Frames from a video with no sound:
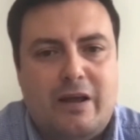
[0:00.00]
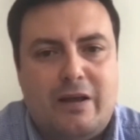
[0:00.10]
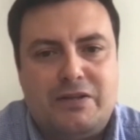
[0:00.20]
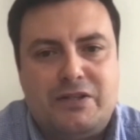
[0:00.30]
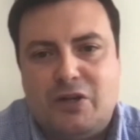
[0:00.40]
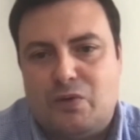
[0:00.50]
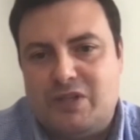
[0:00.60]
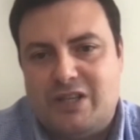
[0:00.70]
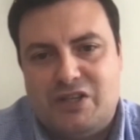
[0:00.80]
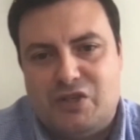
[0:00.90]

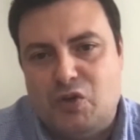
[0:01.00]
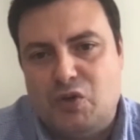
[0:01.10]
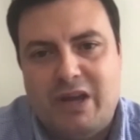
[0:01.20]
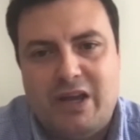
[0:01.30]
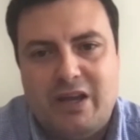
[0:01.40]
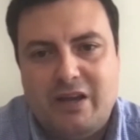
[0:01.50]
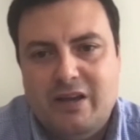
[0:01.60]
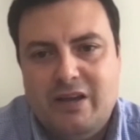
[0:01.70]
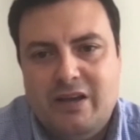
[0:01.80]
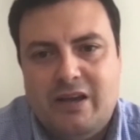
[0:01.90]
circumstances could be
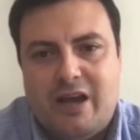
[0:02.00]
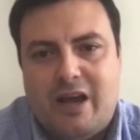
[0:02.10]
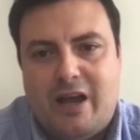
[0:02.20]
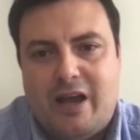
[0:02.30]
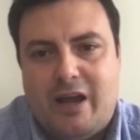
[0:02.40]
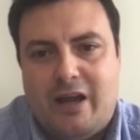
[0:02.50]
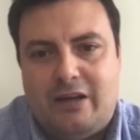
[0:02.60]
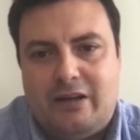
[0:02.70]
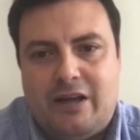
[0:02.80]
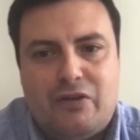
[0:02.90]

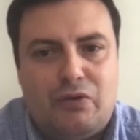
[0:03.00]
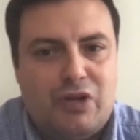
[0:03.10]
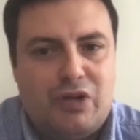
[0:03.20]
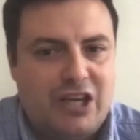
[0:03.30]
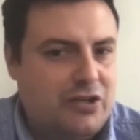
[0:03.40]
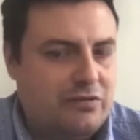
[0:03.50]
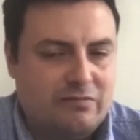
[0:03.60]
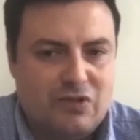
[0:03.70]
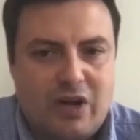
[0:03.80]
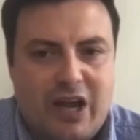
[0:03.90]
underutilization.
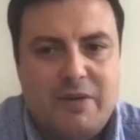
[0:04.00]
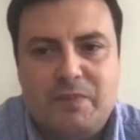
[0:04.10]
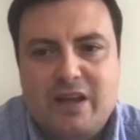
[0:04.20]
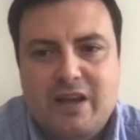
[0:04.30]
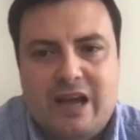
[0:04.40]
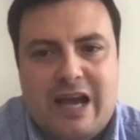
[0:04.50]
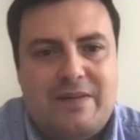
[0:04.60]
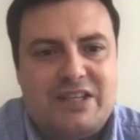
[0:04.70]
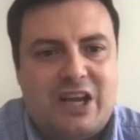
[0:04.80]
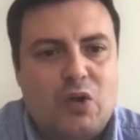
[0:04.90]
Okay. And
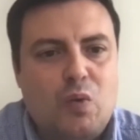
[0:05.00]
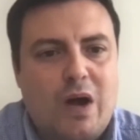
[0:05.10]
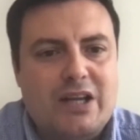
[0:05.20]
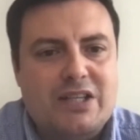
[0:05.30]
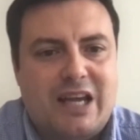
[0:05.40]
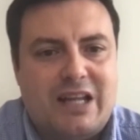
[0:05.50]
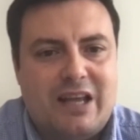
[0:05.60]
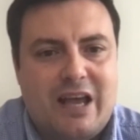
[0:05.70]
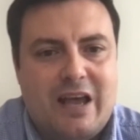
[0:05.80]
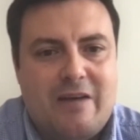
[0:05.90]
the second one is
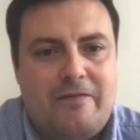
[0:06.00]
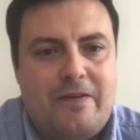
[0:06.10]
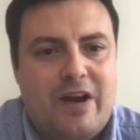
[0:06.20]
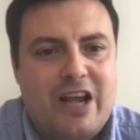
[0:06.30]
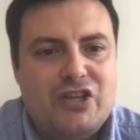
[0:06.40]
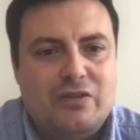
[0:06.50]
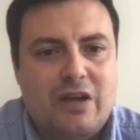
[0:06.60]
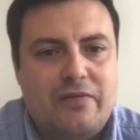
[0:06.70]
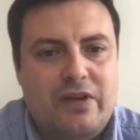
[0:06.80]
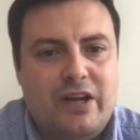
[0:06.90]
that
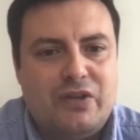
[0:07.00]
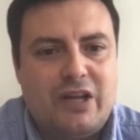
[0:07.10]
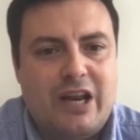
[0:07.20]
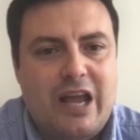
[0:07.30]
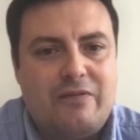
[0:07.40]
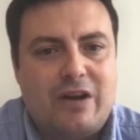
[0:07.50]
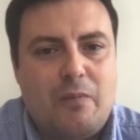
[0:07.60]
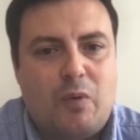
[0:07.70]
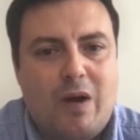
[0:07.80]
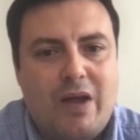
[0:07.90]
cloud federation enable
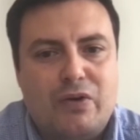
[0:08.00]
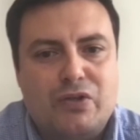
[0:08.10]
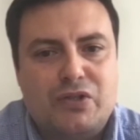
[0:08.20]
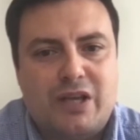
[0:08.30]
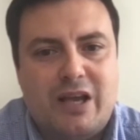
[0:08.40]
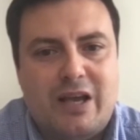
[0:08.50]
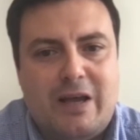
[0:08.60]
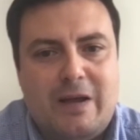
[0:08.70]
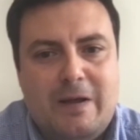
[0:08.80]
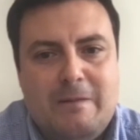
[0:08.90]
cloud providers
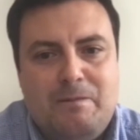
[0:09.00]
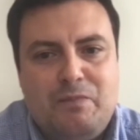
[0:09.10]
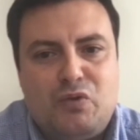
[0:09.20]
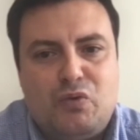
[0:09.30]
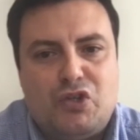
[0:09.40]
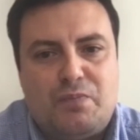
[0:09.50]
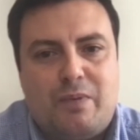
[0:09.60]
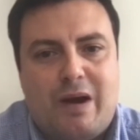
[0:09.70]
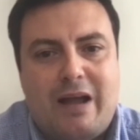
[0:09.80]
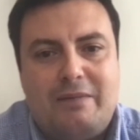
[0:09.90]
to
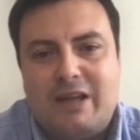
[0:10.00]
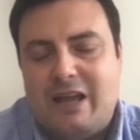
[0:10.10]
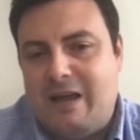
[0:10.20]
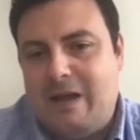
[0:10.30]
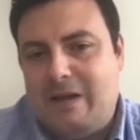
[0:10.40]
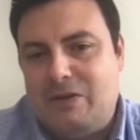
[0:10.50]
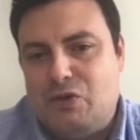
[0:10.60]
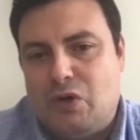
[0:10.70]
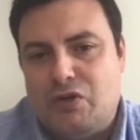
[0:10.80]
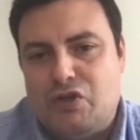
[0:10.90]
expand,
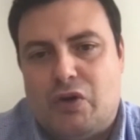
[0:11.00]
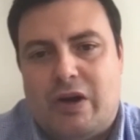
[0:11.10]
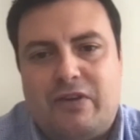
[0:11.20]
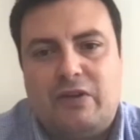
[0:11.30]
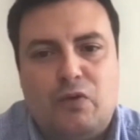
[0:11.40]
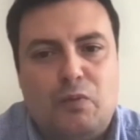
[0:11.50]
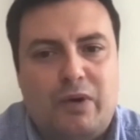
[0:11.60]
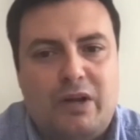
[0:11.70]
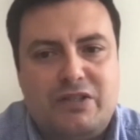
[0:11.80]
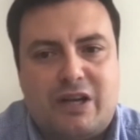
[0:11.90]
the geographic
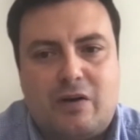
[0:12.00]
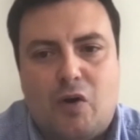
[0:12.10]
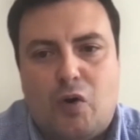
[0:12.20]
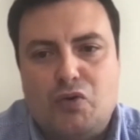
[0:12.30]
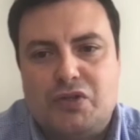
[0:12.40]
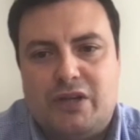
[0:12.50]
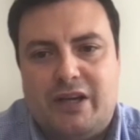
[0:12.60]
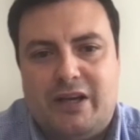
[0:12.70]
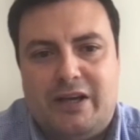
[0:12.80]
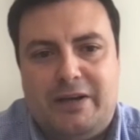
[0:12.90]
footprints across
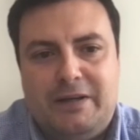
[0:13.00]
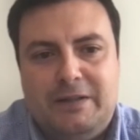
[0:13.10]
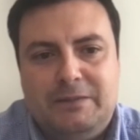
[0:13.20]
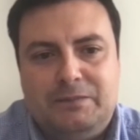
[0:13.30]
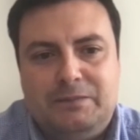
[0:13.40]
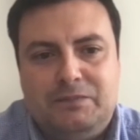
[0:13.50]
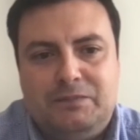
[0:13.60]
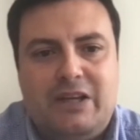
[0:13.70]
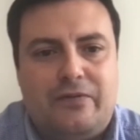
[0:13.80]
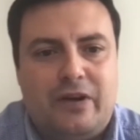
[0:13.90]
the
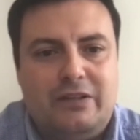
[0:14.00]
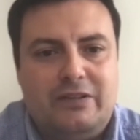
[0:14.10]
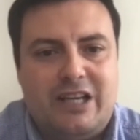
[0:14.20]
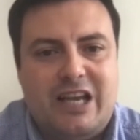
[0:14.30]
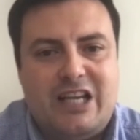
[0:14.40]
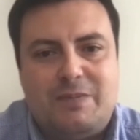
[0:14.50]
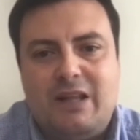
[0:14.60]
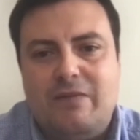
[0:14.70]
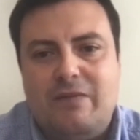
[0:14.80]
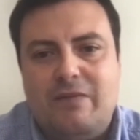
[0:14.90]
different
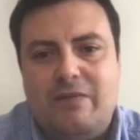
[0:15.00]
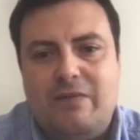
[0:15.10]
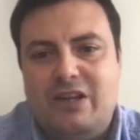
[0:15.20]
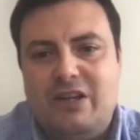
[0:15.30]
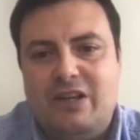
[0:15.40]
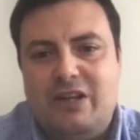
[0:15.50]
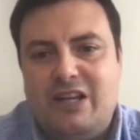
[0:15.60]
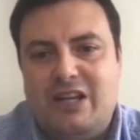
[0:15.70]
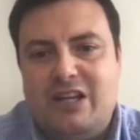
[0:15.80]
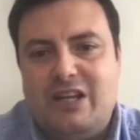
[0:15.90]
specific
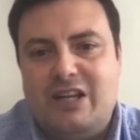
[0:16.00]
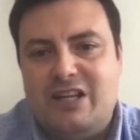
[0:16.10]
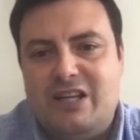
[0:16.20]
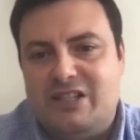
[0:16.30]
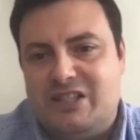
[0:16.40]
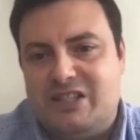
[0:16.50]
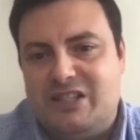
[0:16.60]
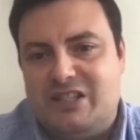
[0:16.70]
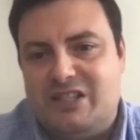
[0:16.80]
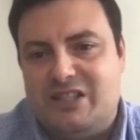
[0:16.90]

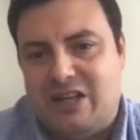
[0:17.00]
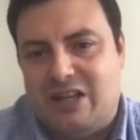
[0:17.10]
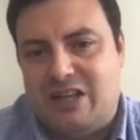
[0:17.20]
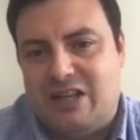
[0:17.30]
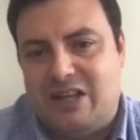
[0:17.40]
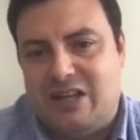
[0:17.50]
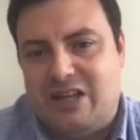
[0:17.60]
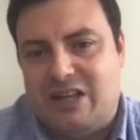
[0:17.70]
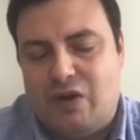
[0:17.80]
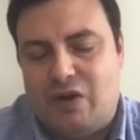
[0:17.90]
needs that
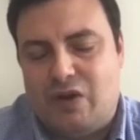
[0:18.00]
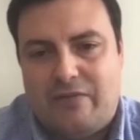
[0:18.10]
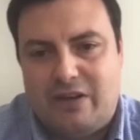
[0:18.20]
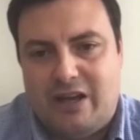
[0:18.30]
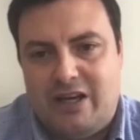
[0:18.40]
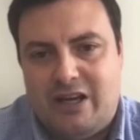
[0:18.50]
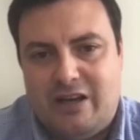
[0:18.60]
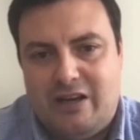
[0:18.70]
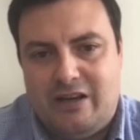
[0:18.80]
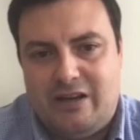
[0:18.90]
you have in
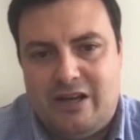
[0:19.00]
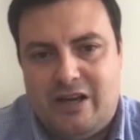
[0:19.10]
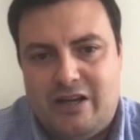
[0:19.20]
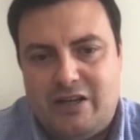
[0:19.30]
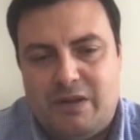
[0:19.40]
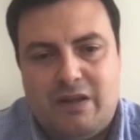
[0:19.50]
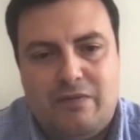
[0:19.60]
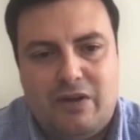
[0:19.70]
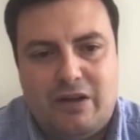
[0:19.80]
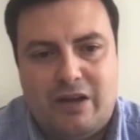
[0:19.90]

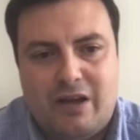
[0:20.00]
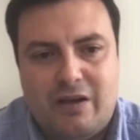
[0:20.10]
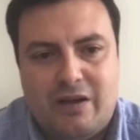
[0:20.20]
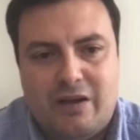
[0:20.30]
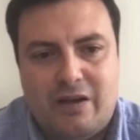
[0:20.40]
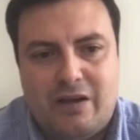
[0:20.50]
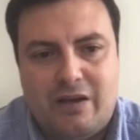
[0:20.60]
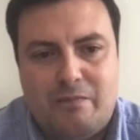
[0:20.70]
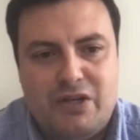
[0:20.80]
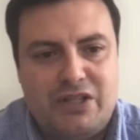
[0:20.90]
a specific
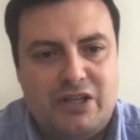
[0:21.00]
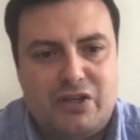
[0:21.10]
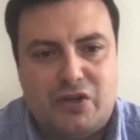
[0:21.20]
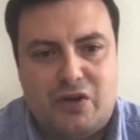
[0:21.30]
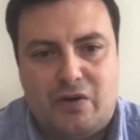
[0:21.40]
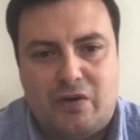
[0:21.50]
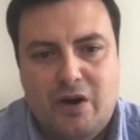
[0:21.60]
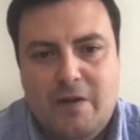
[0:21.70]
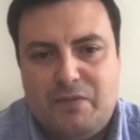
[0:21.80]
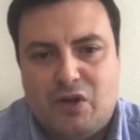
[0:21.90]
business or
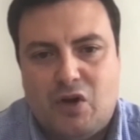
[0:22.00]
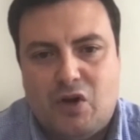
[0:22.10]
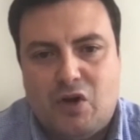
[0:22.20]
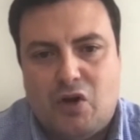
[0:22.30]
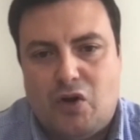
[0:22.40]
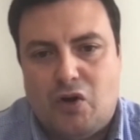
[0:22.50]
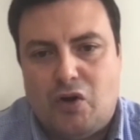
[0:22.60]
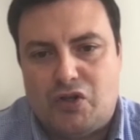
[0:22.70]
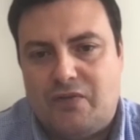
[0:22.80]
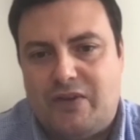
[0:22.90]

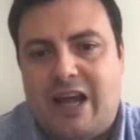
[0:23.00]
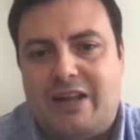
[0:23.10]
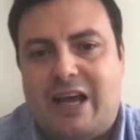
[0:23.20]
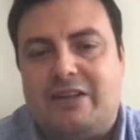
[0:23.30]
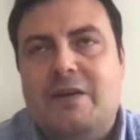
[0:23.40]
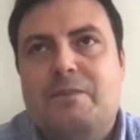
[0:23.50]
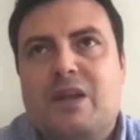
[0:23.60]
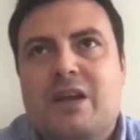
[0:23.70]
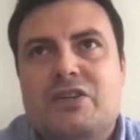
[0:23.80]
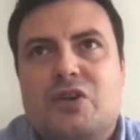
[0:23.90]
something like that.
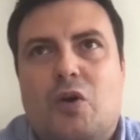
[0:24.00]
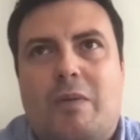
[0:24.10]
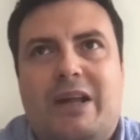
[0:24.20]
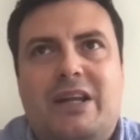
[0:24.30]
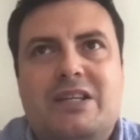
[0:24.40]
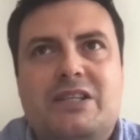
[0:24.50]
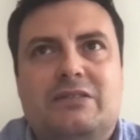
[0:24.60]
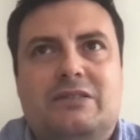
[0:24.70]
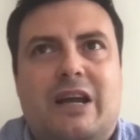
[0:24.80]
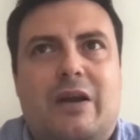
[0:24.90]
So by this,
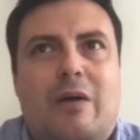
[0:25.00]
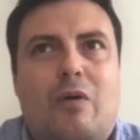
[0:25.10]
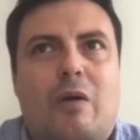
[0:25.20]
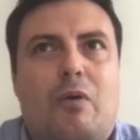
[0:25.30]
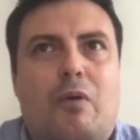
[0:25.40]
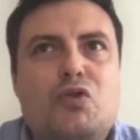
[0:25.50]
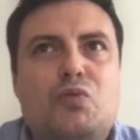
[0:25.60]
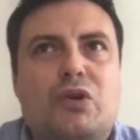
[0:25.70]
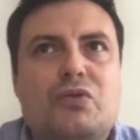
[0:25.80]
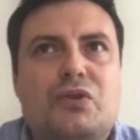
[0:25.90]
in our approach,
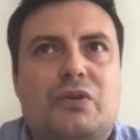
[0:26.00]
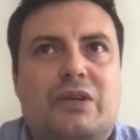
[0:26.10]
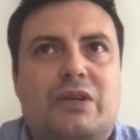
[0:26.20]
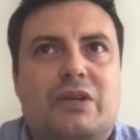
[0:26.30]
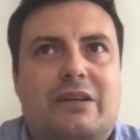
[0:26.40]
we consider that